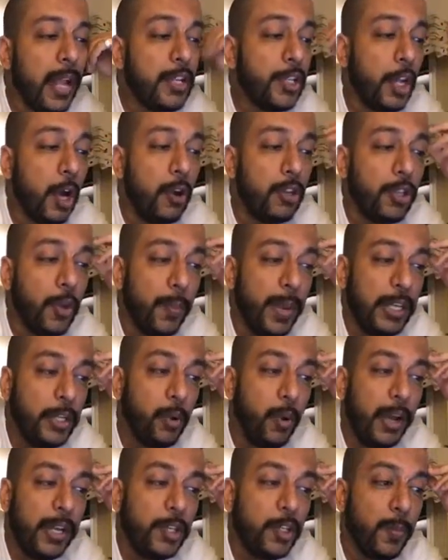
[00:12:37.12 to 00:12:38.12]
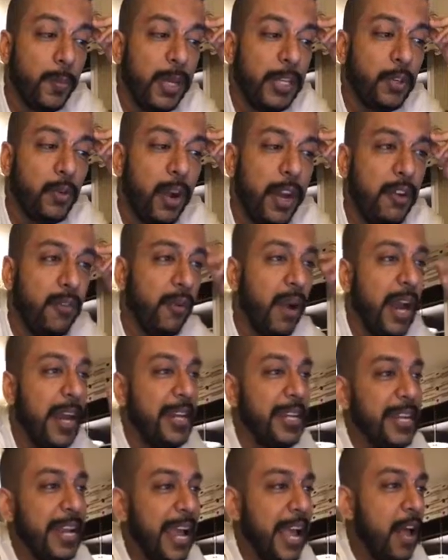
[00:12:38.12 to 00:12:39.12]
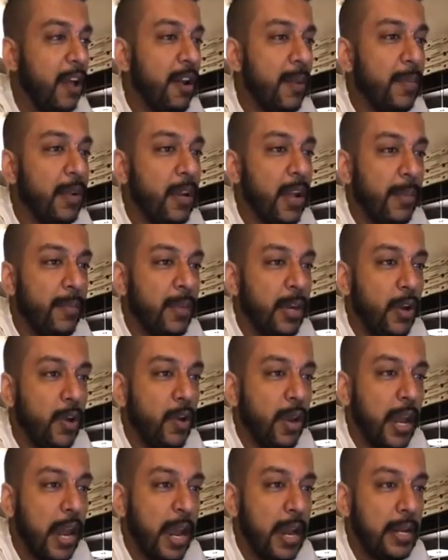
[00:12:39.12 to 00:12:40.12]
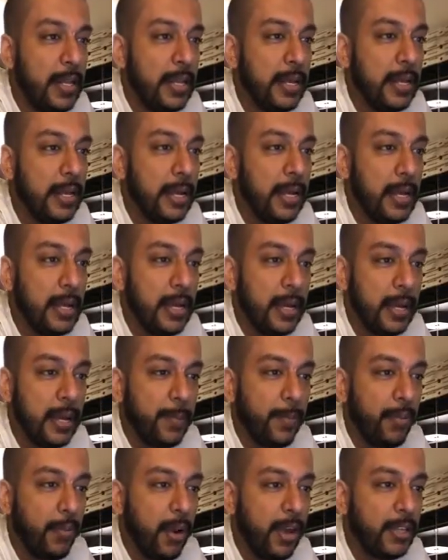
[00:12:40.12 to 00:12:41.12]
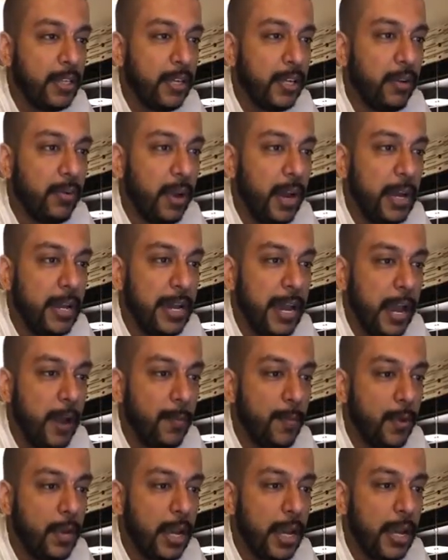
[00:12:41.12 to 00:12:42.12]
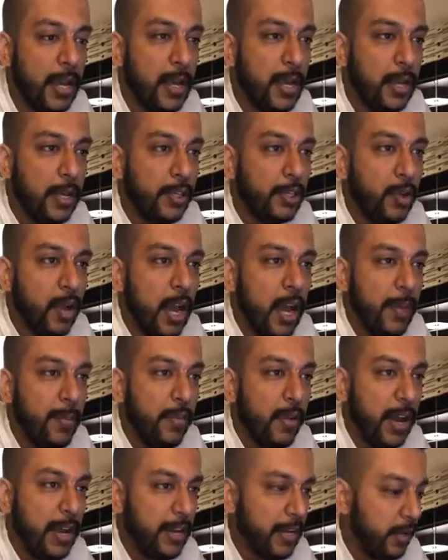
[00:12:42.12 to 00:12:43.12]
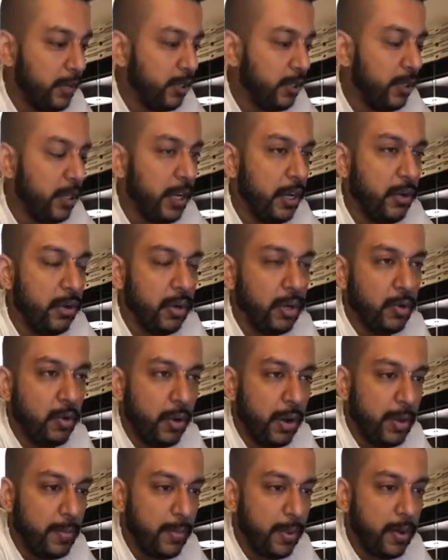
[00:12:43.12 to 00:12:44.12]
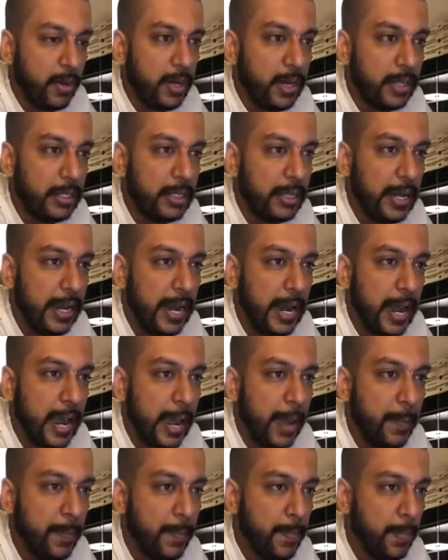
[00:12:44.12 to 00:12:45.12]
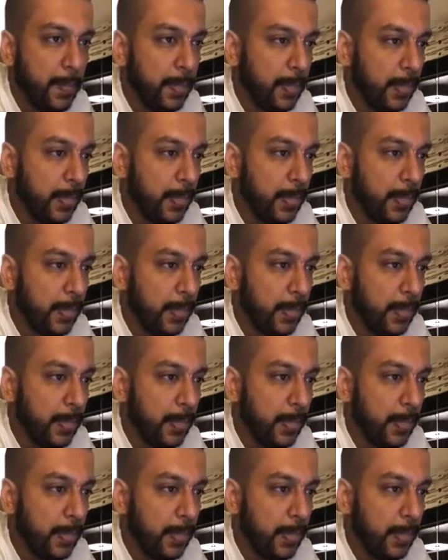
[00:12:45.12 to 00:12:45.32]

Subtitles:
So Bitcoin. So Bitcoin right now, let me look at the pricing right now, okay? So I'm right now sitting on CoinMarketCap.